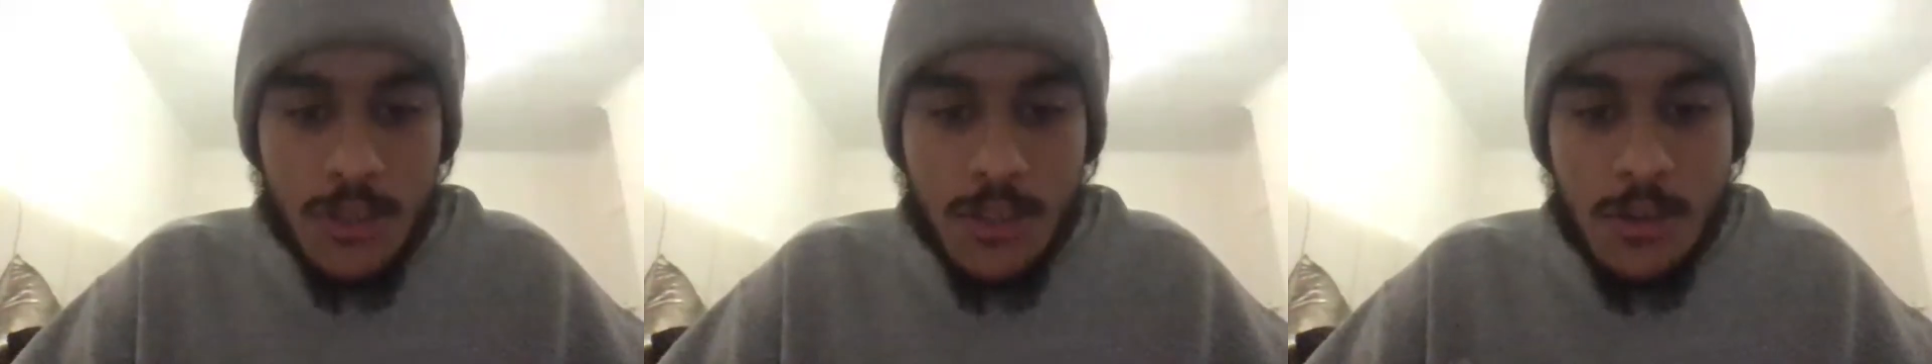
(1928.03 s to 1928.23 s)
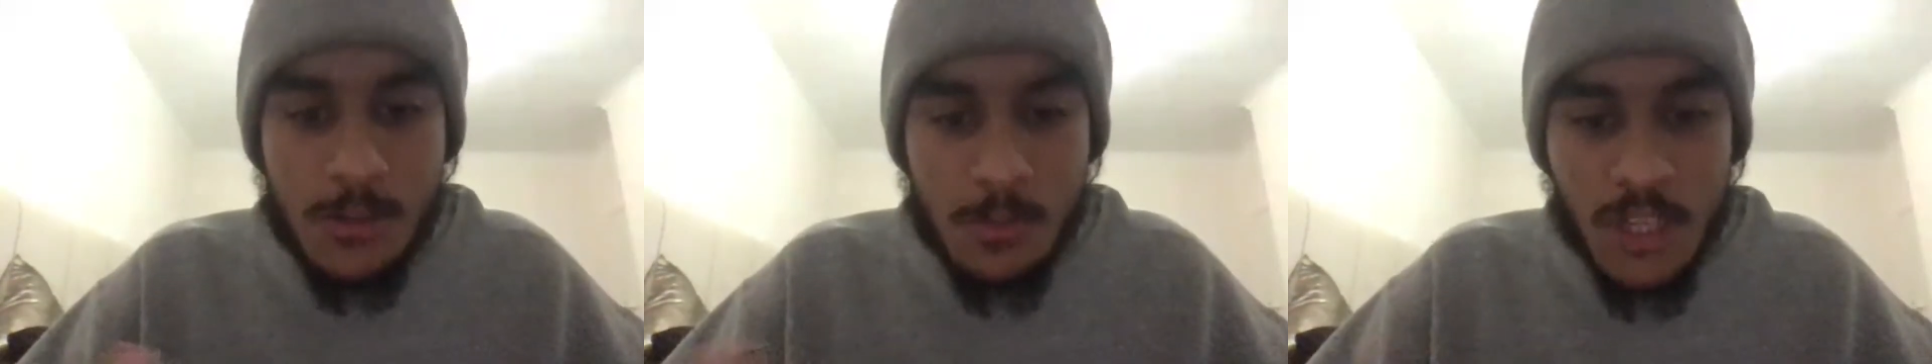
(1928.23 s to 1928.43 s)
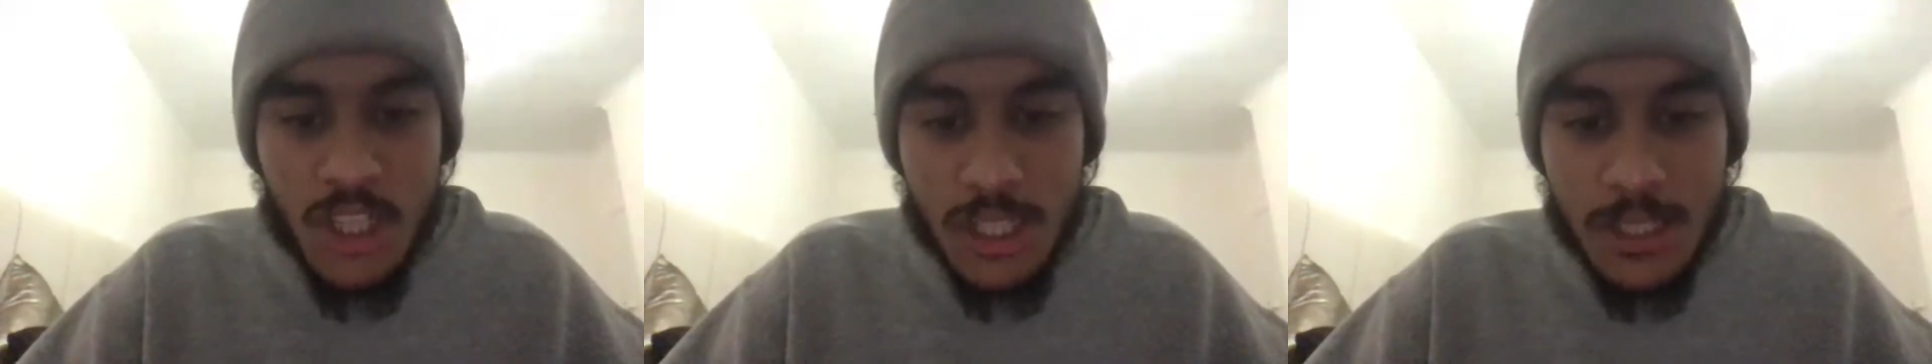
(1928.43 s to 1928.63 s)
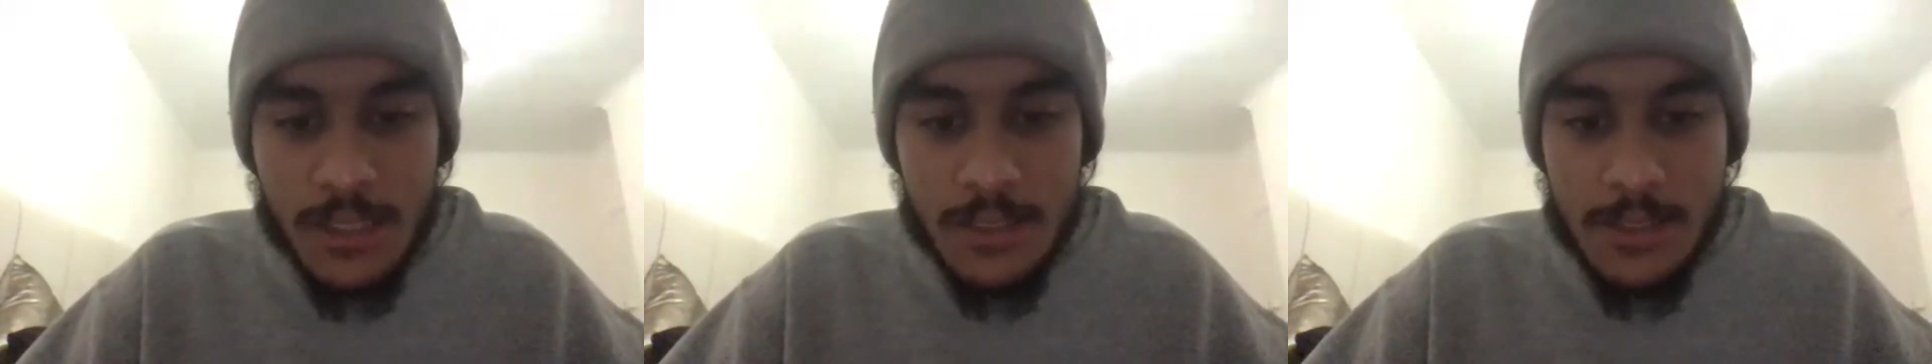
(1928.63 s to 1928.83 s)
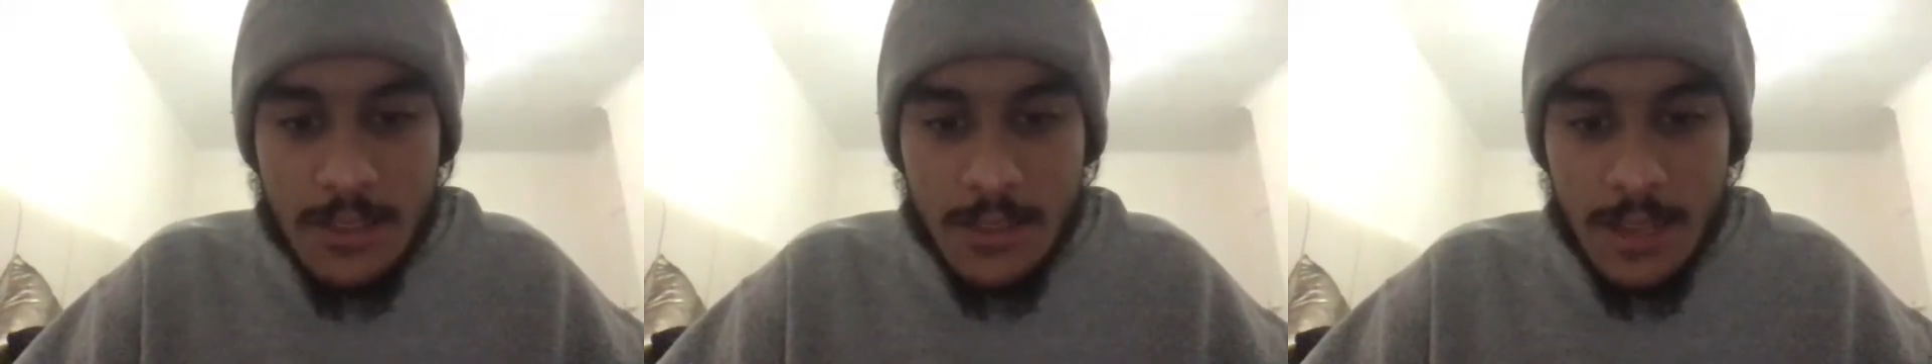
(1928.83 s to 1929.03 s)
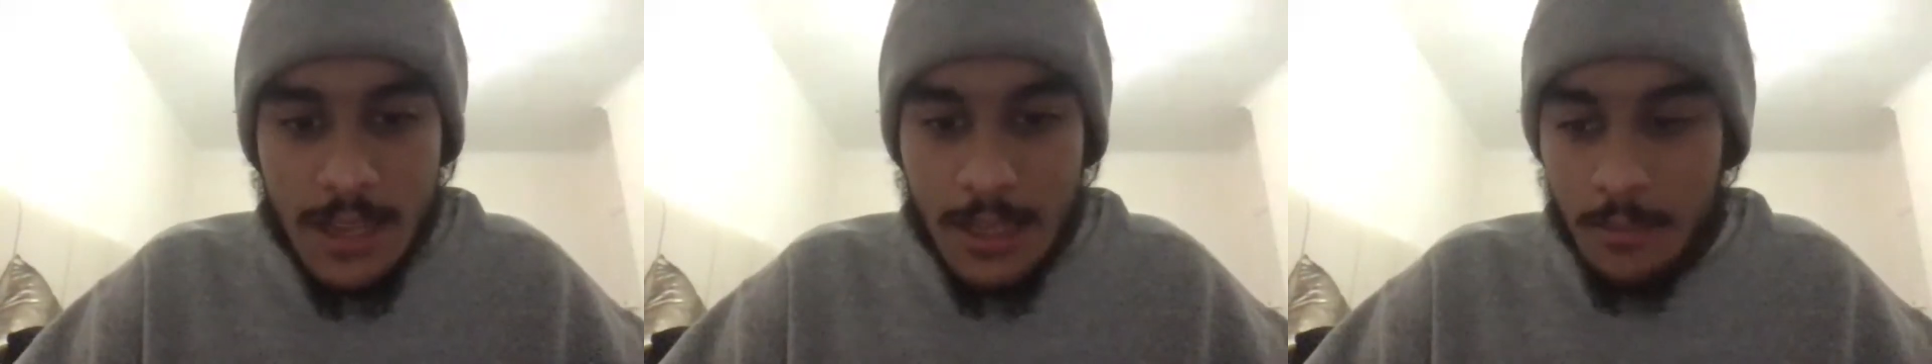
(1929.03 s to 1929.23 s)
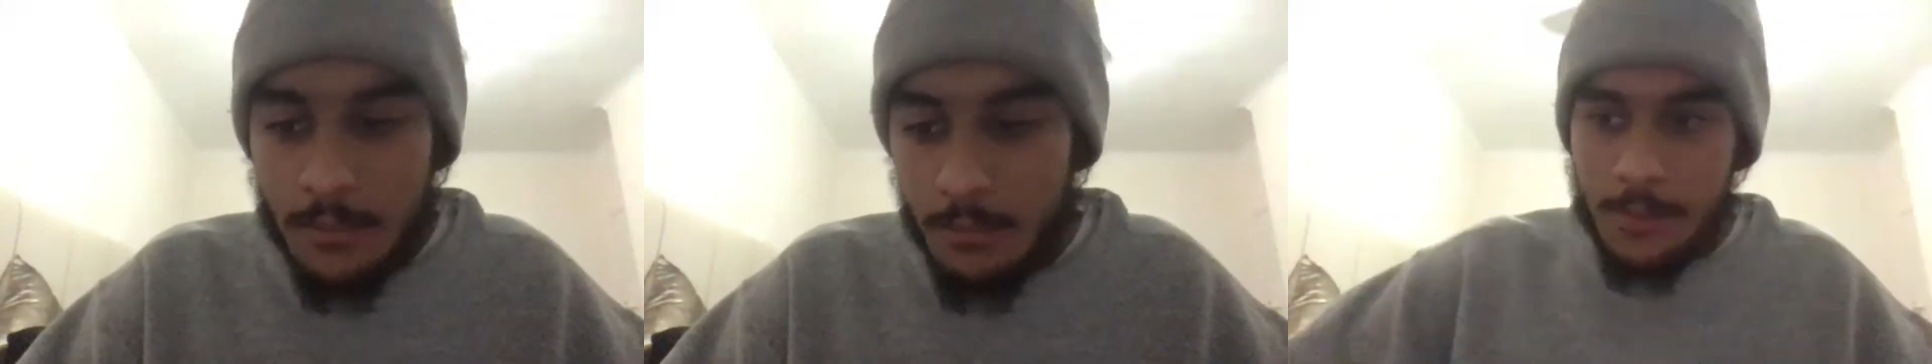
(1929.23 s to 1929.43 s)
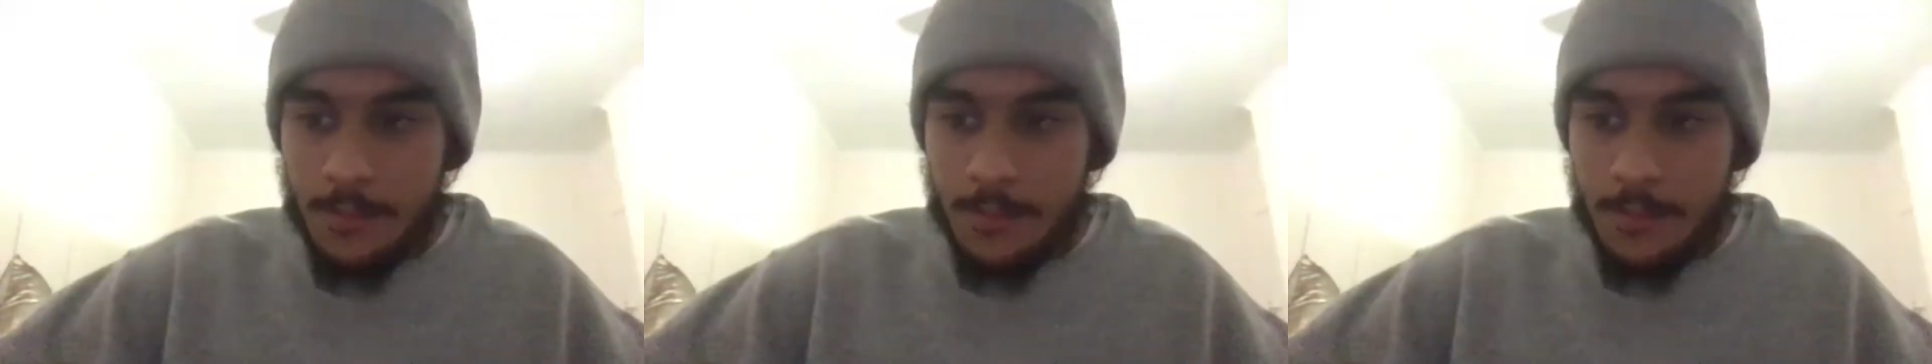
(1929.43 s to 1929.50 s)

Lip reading: there's machines that